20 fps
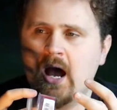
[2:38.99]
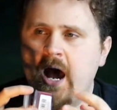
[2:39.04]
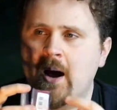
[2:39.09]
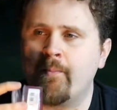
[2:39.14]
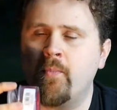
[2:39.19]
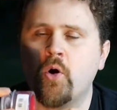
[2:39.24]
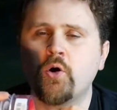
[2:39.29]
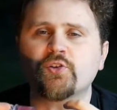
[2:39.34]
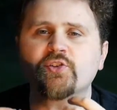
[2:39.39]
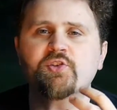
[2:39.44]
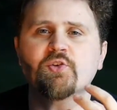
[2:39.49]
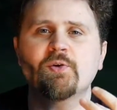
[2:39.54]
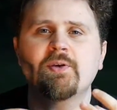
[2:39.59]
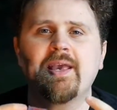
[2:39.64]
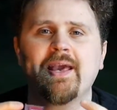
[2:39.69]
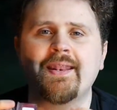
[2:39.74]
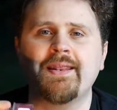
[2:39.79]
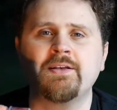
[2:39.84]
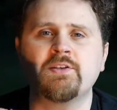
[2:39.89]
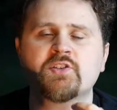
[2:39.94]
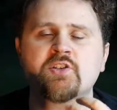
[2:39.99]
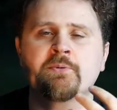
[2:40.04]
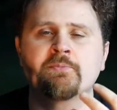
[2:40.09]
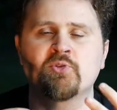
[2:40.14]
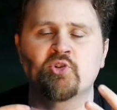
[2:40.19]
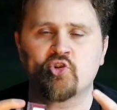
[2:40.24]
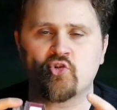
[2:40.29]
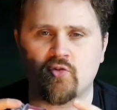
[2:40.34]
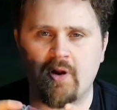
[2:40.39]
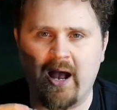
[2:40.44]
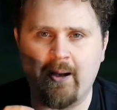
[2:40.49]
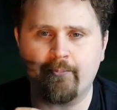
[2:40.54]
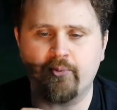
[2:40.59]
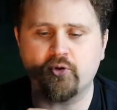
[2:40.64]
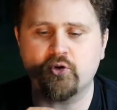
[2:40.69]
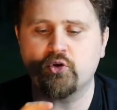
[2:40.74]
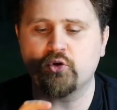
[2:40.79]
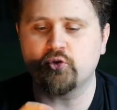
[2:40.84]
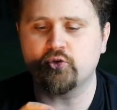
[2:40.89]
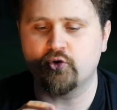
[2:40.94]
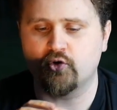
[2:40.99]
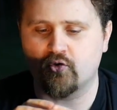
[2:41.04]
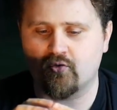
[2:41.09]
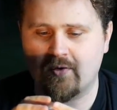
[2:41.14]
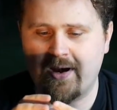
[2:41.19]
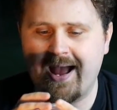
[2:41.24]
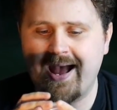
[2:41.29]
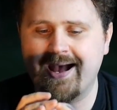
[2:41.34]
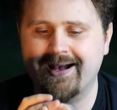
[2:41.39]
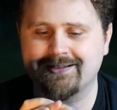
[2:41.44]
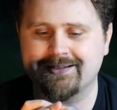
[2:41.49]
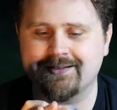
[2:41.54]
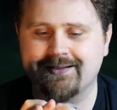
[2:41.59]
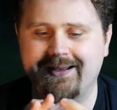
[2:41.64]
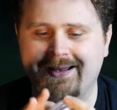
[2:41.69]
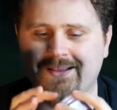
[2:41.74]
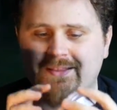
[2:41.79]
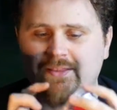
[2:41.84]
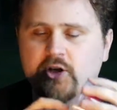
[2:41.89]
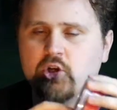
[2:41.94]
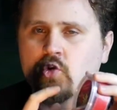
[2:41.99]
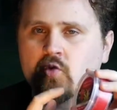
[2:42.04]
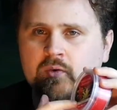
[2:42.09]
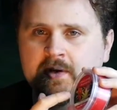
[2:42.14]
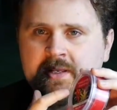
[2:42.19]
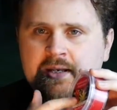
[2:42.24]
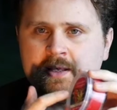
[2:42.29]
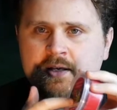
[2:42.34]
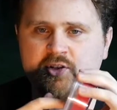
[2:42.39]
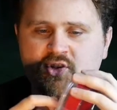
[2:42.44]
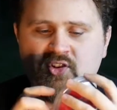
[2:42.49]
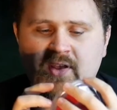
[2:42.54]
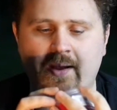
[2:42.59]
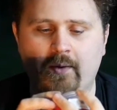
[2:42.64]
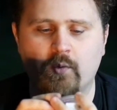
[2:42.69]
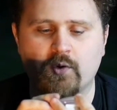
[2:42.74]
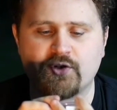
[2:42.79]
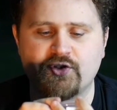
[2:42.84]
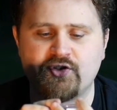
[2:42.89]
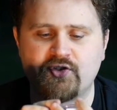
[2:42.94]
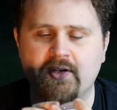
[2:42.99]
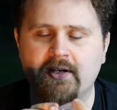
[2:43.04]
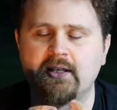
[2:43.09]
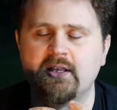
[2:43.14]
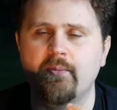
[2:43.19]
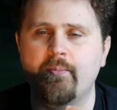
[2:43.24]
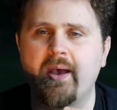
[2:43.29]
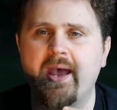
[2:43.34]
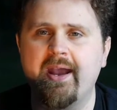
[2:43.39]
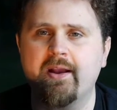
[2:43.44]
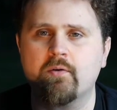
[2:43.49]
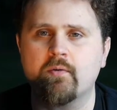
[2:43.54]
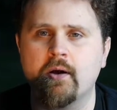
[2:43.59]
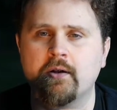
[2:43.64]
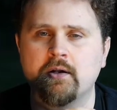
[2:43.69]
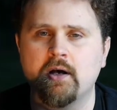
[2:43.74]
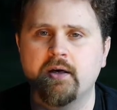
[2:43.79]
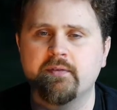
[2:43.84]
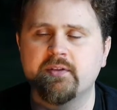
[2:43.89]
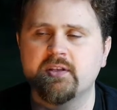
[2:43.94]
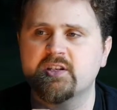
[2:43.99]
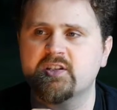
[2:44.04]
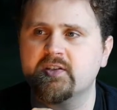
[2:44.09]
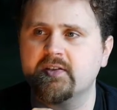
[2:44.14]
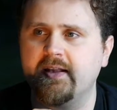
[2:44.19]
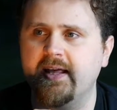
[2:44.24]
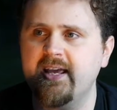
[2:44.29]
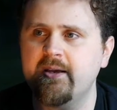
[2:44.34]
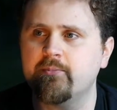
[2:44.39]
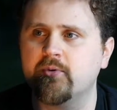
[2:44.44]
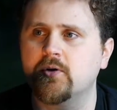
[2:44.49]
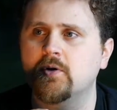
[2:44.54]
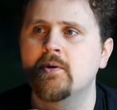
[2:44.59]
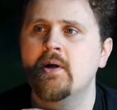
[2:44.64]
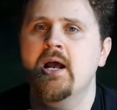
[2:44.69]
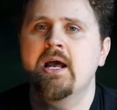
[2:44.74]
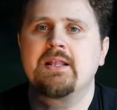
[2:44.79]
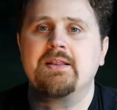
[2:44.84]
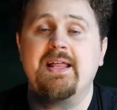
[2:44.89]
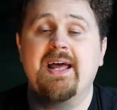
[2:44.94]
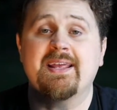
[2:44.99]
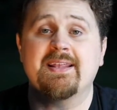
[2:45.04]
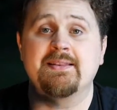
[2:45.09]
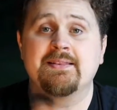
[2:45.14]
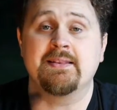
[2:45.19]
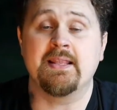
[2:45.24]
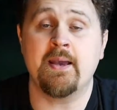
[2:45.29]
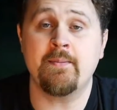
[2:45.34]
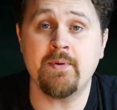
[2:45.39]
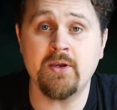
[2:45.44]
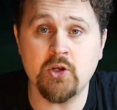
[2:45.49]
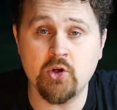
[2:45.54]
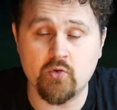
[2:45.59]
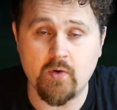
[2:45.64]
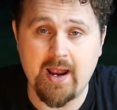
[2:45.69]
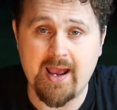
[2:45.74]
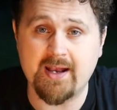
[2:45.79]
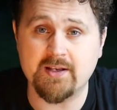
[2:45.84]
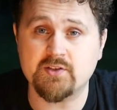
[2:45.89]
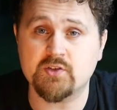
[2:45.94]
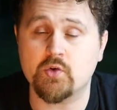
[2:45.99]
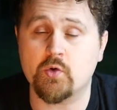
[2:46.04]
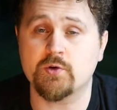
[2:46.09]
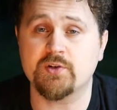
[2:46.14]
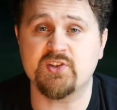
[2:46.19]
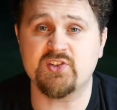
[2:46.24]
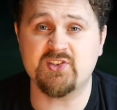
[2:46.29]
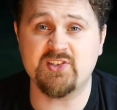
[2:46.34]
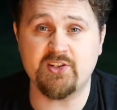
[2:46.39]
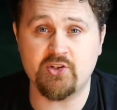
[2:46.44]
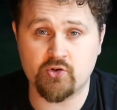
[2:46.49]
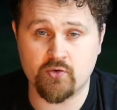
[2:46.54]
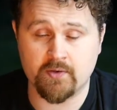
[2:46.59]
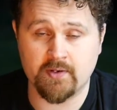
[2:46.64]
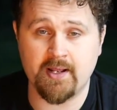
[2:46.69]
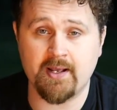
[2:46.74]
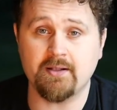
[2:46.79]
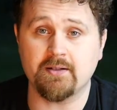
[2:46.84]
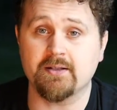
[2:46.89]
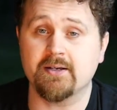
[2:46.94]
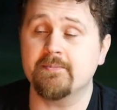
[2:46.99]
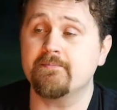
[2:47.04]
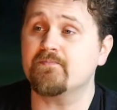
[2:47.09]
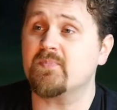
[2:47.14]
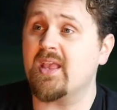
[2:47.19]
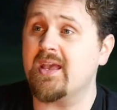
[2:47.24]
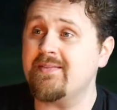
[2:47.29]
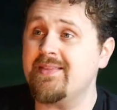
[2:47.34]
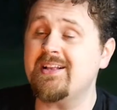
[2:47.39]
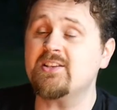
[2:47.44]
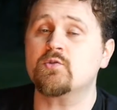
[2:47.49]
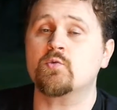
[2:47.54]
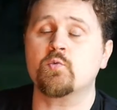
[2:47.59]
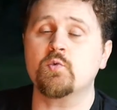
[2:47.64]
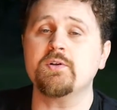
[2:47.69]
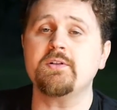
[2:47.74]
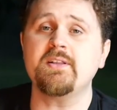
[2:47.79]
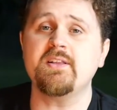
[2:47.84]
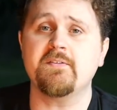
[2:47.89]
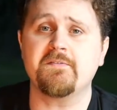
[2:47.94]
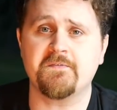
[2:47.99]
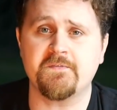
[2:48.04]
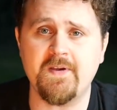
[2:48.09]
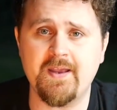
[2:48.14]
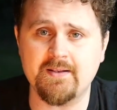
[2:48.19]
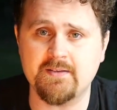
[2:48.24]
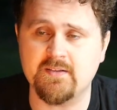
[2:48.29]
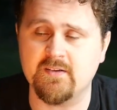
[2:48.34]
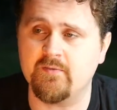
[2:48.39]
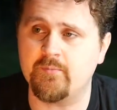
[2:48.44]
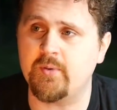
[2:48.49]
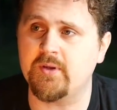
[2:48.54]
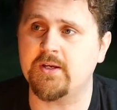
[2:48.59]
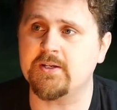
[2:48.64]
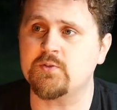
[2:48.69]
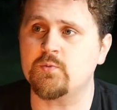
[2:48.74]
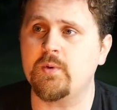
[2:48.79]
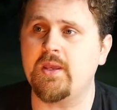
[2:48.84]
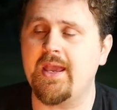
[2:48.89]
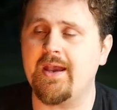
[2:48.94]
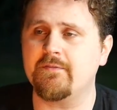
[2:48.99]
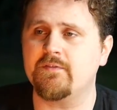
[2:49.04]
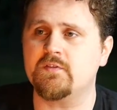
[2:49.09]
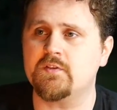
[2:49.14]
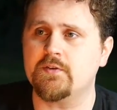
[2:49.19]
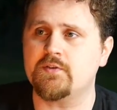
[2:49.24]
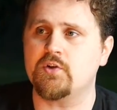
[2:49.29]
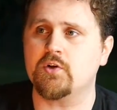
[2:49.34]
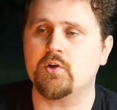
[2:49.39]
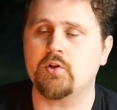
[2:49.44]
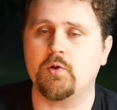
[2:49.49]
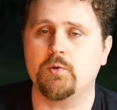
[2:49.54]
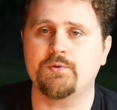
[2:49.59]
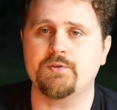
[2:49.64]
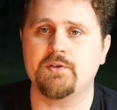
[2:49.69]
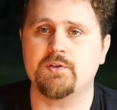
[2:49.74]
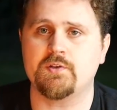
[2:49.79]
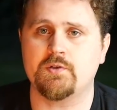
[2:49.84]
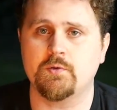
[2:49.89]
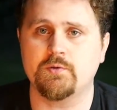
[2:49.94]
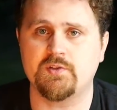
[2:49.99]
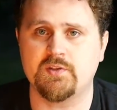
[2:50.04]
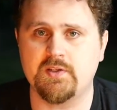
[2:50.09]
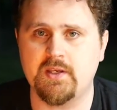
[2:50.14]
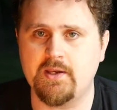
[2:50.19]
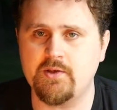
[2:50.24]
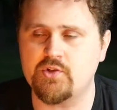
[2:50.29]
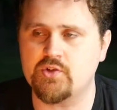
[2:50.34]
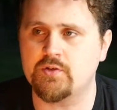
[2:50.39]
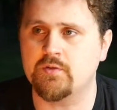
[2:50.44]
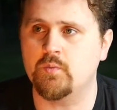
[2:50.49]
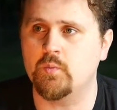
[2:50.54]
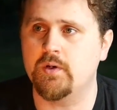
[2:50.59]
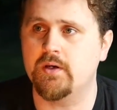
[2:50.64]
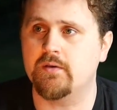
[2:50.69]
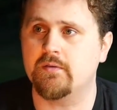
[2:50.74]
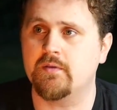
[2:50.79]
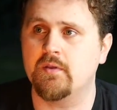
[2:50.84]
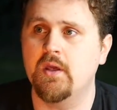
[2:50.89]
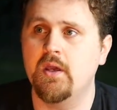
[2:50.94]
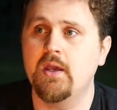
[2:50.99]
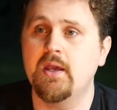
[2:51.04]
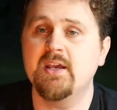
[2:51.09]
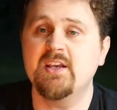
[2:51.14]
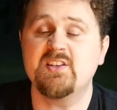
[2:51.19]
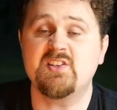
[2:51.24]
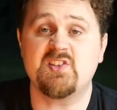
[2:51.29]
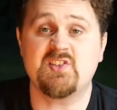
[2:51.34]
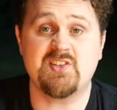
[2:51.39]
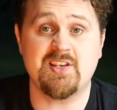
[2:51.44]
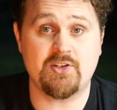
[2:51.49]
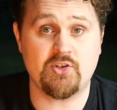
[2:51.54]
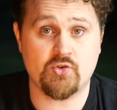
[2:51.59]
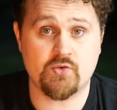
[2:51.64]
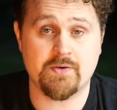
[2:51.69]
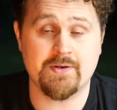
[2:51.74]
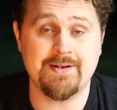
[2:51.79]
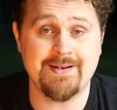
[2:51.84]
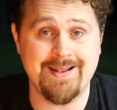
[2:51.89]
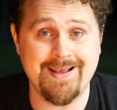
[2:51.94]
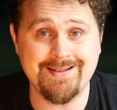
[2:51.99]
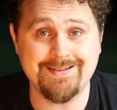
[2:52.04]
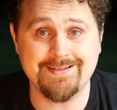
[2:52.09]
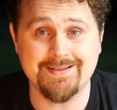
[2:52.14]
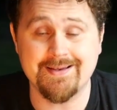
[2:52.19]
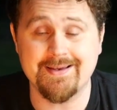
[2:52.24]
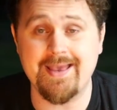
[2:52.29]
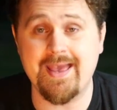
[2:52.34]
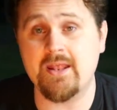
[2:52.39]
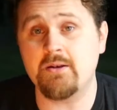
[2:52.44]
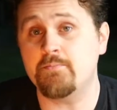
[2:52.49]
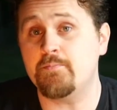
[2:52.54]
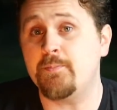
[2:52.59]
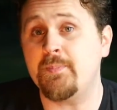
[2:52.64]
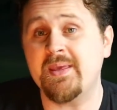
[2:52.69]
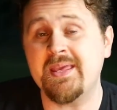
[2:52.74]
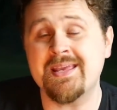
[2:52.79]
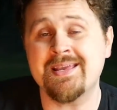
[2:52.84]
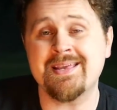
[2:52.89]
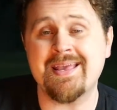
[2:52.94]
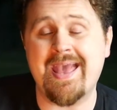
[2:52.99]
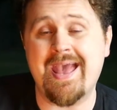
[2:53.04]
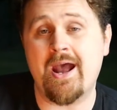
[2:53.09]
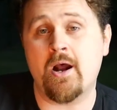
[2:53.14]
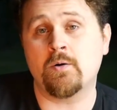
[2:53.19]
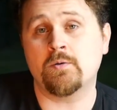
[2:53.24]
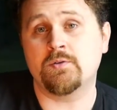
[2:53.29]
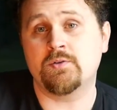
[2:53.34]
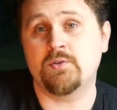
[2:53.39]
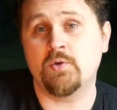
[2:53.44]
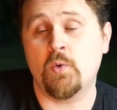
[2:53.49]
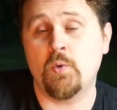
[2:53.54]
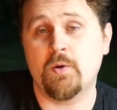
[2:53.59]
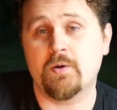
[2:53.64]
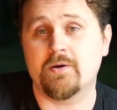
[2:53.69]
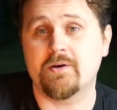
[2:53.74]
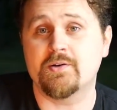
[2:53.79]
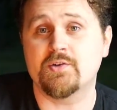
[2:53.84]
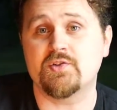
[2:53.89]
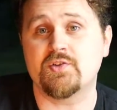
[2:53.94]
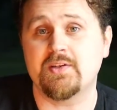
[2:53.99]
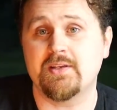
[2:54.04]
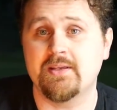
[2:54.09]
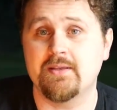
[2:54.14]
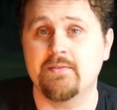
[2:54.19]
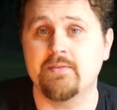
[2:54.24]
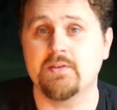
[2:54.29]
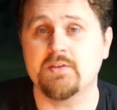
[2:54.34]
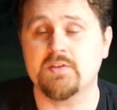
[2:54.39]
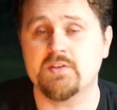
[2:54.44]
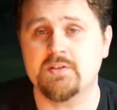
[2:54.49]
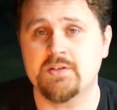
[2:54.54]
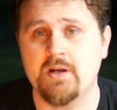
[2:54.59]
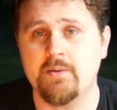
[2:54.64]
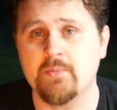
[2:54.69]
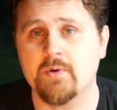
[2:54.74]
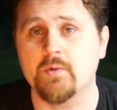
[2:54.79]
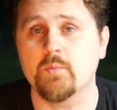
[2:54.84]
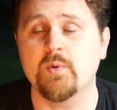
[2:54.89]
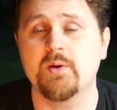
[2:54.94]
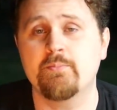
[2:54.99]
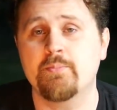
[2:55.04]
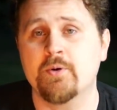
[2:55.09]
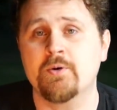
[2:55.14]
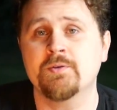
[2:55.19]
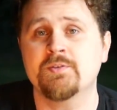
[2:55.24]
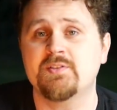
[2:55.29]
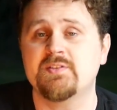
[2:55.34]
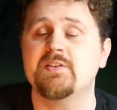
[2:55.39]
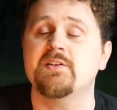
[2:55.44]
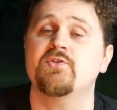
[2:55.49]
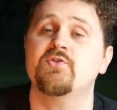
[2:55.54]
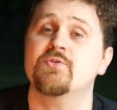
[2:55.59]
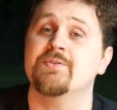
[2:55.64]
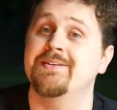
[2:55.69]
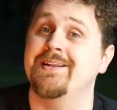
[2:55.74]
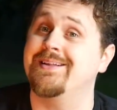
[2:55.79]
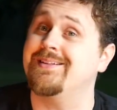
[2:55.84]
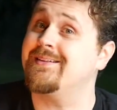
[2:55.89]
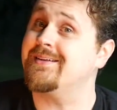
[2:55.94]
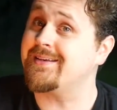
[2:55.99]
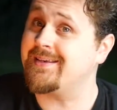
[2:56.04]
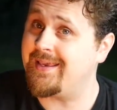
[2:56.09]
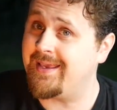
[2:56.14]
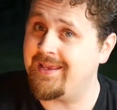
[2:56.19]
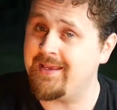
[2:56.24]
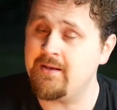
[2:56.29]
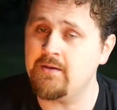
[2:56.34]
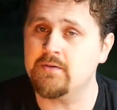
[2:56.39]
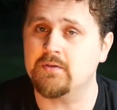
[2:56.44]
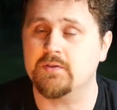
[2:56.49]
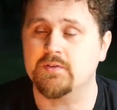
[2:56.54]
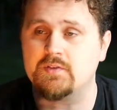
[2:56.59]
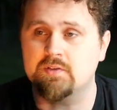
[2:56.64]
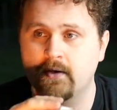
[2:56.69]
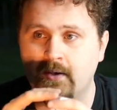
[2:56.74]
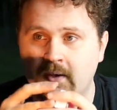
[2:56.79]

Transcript: I'm also getting some tropical grass, like the greenage that we're seeing in the background on this label, like lemongrass or citronella. And that's really effective because we have such a close association with citronella and being outdoors in the summer. We burn citronella candles.